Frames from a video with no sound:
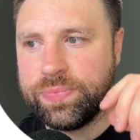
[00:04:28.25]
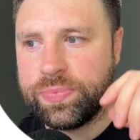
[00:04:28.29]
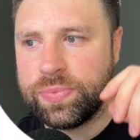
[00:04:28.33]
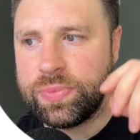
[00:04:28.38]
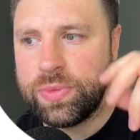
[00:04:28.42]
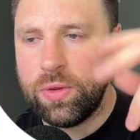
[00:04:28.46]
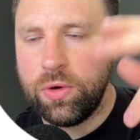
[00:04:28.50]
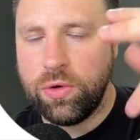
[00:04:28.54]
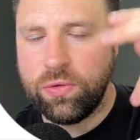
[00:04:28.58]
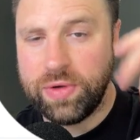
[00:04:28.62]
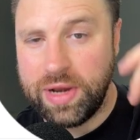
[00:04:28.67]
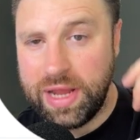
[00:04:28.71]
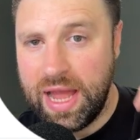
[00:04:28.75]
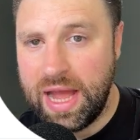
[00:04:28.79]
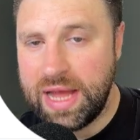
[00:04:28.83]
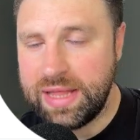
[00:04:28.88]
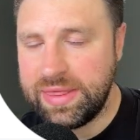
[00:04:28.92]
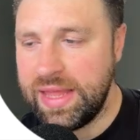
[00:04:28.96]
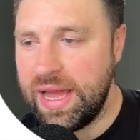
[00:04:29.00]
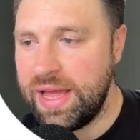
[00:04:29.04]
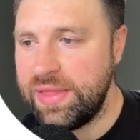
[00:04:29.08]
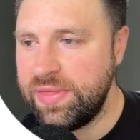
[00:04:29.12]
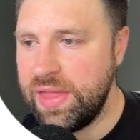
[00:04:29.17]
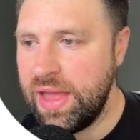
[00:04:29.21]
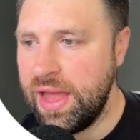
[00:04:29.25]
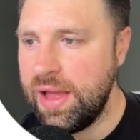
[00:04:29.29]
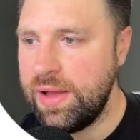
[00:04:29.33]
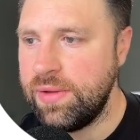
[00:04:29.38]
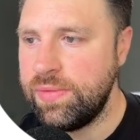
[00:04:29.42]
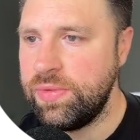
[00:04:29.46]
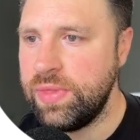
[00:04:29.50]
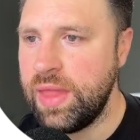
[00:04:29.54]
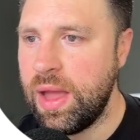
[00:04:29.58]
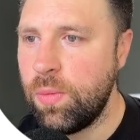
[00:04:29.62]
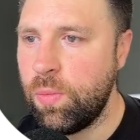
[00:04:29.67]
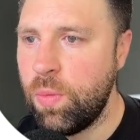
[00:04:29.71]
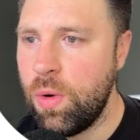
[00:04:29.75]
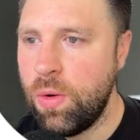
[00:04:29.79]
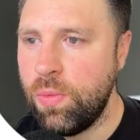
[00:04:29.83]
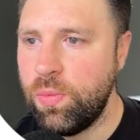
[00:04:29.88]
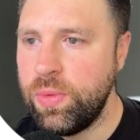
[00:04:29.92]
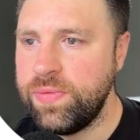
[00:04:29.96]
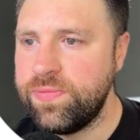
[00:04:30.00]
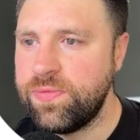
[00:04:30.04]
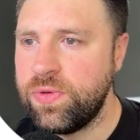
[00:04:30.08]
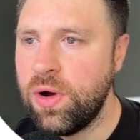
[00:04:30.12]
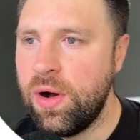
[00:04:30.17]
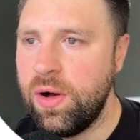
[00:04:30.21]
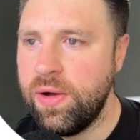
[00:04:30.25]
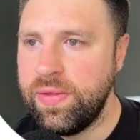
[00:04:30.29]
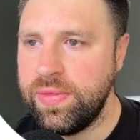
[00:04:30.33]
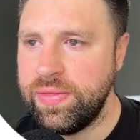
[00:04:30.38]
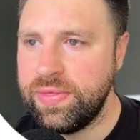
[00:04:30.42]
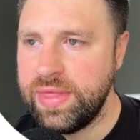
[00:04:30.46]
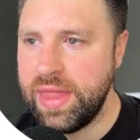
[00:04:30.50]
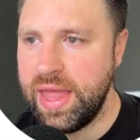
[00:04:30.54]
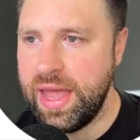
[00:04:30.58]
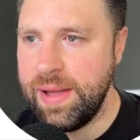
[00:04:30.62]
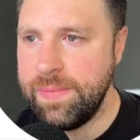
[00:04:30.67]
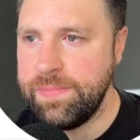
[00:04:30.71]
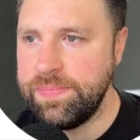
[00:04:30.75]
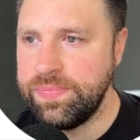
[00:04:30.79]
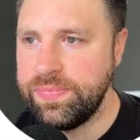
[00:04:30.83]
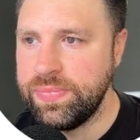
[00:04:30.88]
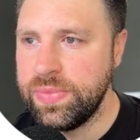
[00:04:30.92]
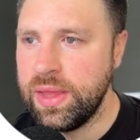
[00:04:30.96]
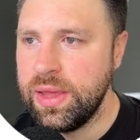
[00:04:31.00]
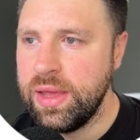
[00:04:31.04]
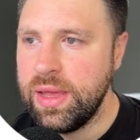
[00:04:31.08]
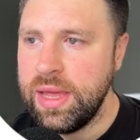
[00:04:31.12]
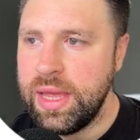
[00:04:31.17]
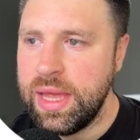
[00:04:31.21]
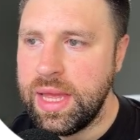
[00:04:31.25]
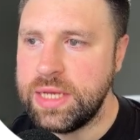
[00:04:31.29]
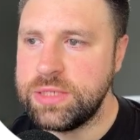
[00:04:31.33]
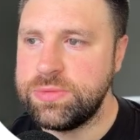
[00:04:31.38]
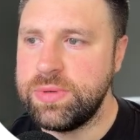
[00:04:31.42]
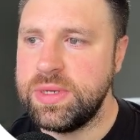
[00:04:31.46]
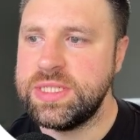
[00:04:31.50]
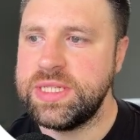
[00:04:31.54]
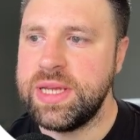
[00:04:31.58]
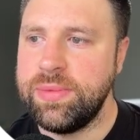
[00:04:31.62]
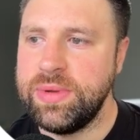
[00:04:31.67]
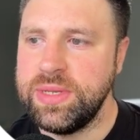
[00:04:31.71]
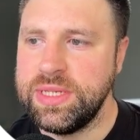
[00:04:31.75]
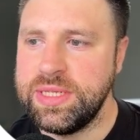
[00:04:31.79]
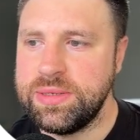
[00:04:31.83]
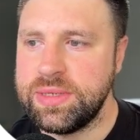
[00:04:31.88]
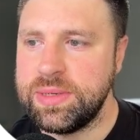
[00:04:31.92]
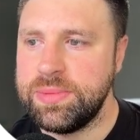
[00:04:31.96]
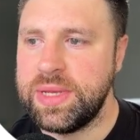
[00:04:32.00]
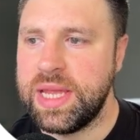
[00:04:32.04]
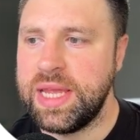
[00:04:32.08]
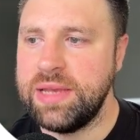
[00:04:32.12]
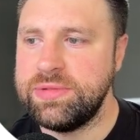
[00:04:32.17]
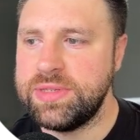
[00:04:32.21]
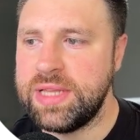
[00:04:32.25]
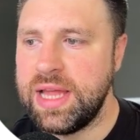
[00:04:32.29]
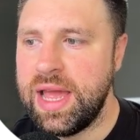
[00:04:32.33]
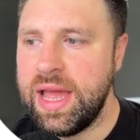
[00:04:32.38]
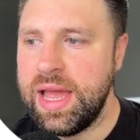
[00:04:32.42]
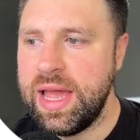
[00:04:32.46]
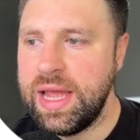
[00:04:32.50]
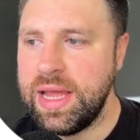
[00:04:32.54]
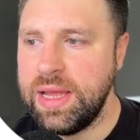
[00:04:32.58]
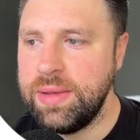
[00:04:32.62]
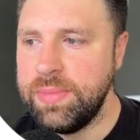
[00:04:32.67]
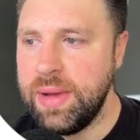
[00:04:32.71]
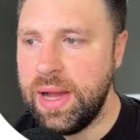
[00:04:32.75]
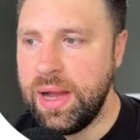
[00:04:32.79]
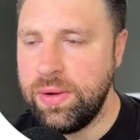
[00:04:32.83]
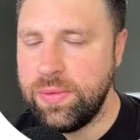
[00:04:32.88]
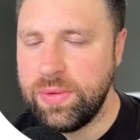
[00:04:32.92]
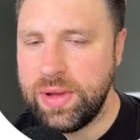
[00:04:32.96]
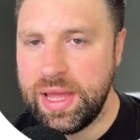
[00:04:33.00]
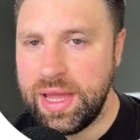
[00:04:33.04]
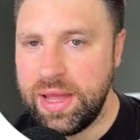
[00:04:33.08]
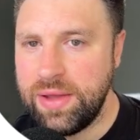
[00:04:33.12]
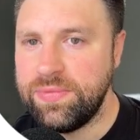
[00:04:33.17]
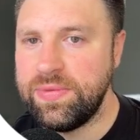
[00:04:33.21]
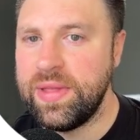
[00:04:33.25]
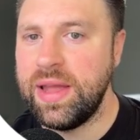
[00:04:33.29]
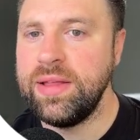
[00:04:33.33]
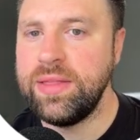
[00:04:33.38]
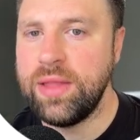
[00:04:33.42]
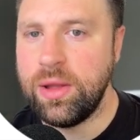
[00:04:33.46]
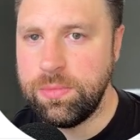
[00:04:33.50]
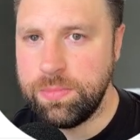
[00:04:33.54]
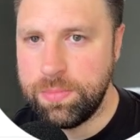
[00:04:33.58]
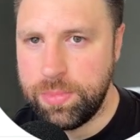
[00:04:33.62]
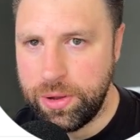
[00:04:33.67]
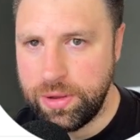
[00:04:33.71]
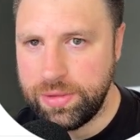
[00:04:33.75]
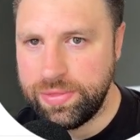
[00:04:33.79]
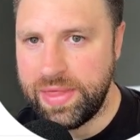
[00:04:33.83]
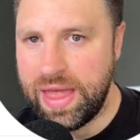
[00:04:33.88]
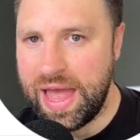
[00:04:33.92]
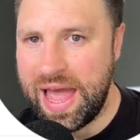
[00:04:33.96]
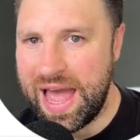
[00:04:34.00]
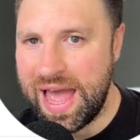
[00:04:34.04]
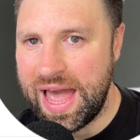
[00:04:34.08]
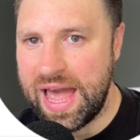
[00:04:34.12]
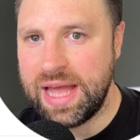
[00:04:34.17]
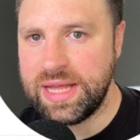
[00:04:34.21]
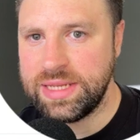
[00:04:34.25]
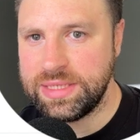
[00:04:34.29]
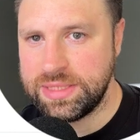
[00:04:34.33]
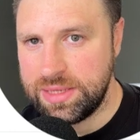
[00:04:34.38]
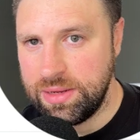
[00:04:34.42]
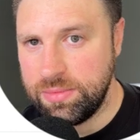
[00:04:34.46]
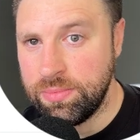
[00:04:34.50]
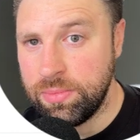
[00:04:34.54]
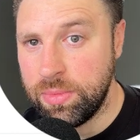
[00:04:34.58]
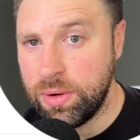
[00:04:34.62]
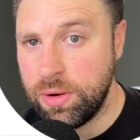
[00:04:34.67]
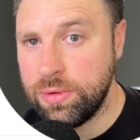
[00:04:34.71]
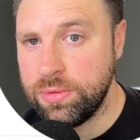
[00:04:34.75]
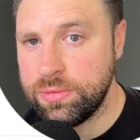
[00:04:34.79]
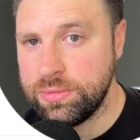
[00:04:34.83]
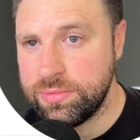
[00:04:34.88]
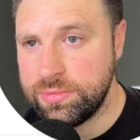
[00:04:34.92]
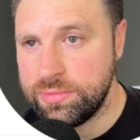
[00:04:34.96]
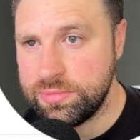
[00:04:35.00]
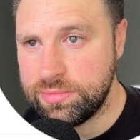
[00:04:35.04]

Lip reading: already had that there. Now what we've got then is when someone gives their email, if they don't put that @ symbol,